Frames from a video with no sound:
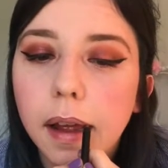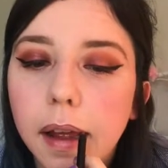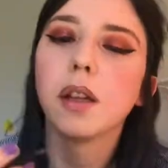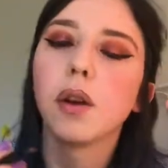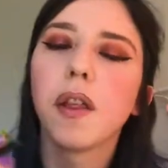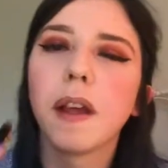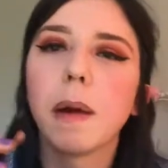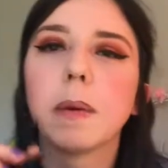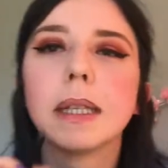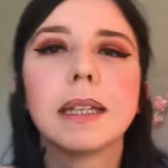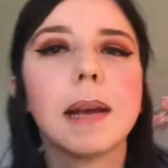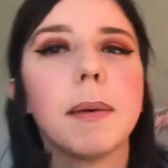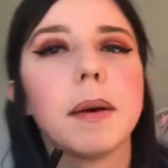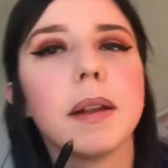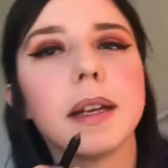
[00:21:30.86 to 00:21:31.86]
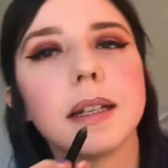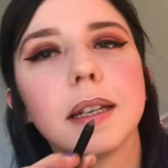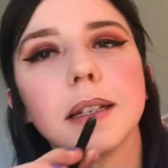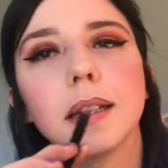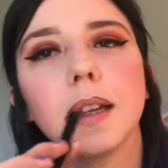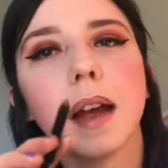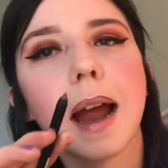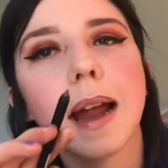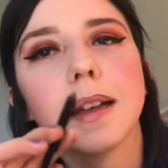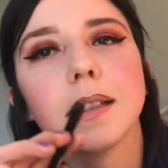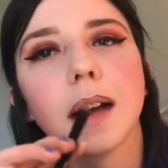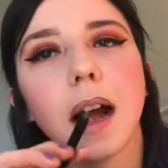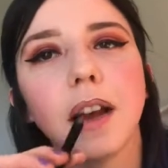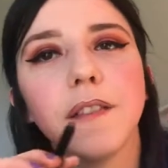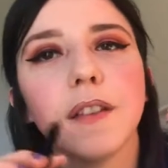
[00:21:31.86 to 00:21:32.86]
The only thing I would say about this is the end
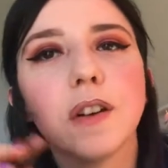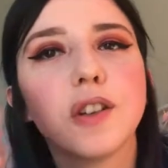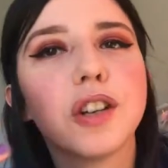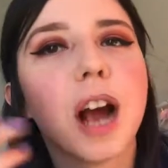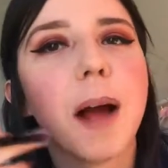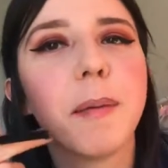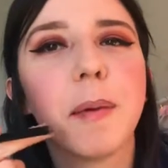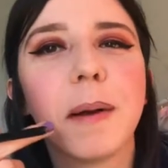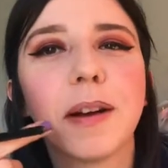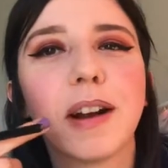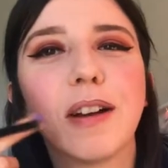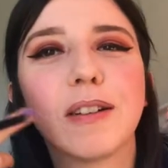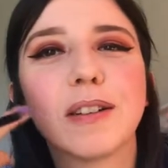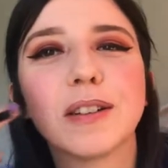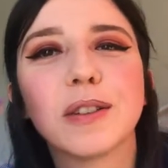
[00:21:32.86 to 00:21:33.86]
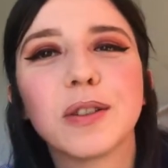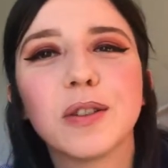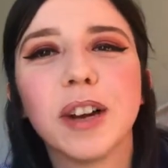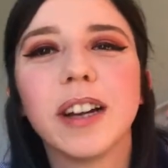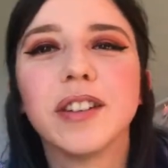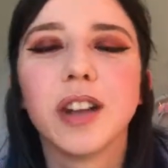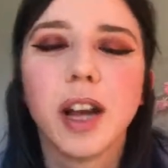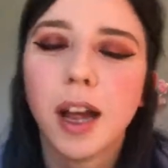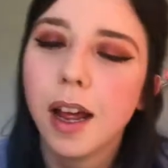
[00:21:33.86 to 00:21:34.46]
kind of feels sharp. I'm like, it looks so strange.